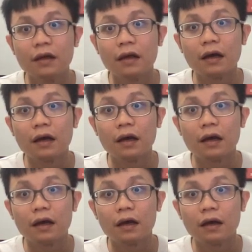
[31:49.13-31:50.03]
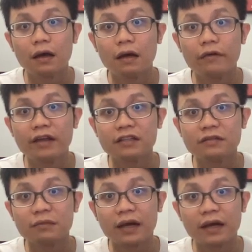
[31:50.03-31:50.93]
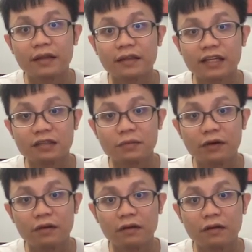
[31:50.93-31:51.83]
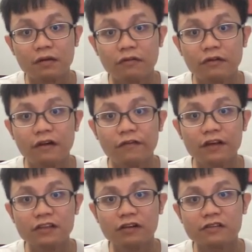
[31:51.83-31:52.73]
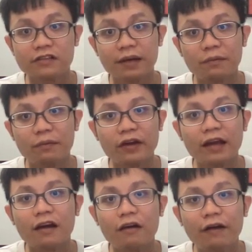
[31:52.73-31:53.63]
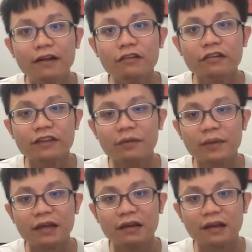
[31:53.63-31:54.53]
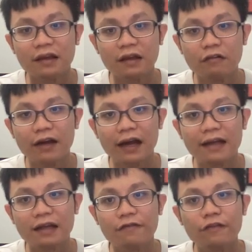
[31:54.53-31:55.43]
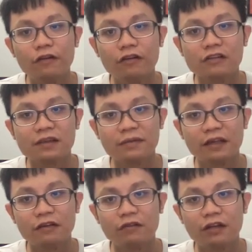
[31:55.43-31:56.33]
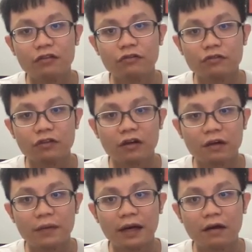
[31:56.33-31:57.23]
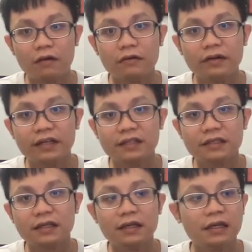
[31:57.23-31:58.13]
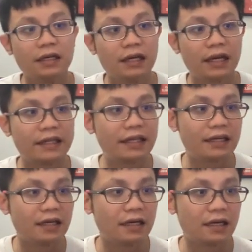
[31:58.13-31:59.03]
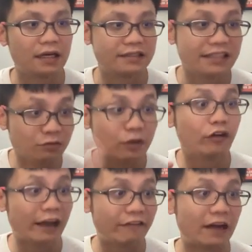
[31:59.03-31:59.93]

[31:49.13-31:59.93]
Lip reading: Where's my text box? The first concept. Okay, why don't you tell me what are the few concepts that you want to talk about this? I think since we don't have